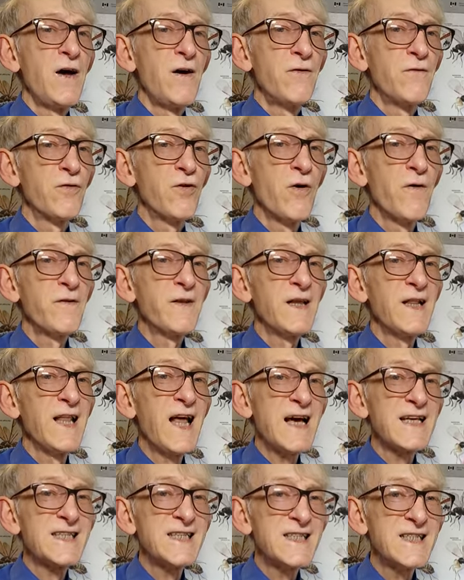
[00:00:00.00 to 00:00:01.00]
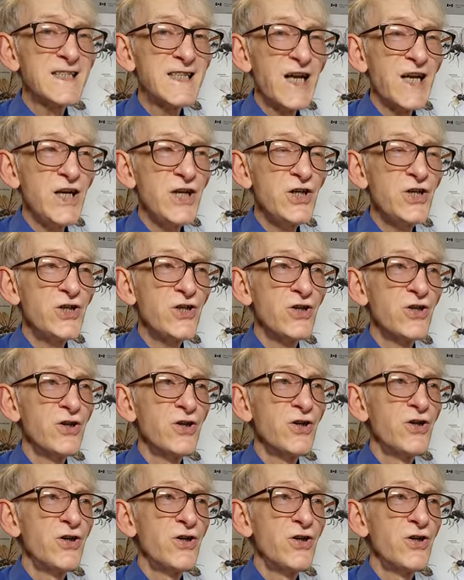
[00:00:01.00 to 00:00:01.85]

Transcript: from the last stage